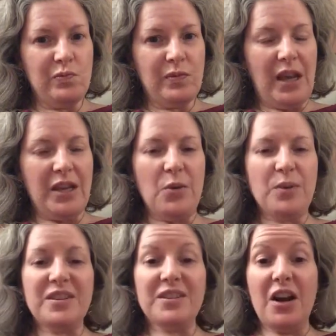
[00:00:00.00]
I know what
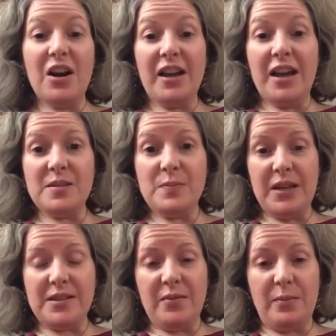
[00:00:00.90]
the dark
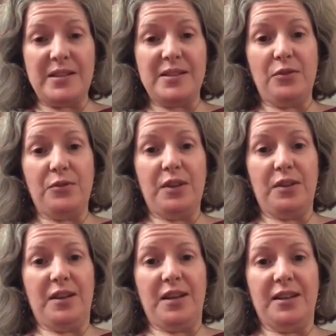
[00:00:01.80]
aspects of myself feel
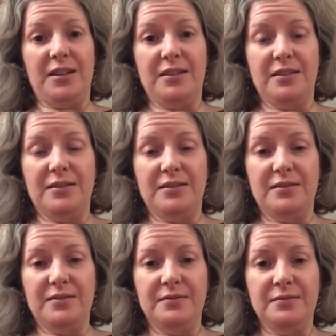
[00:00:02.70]
like.
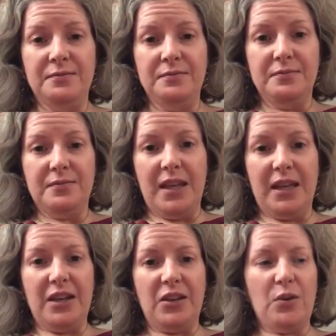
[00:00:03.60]
And I
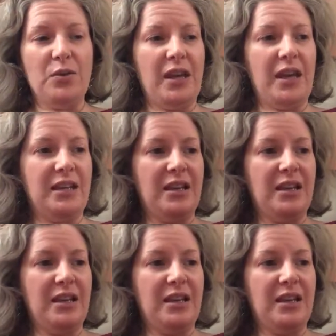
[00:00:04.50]
know that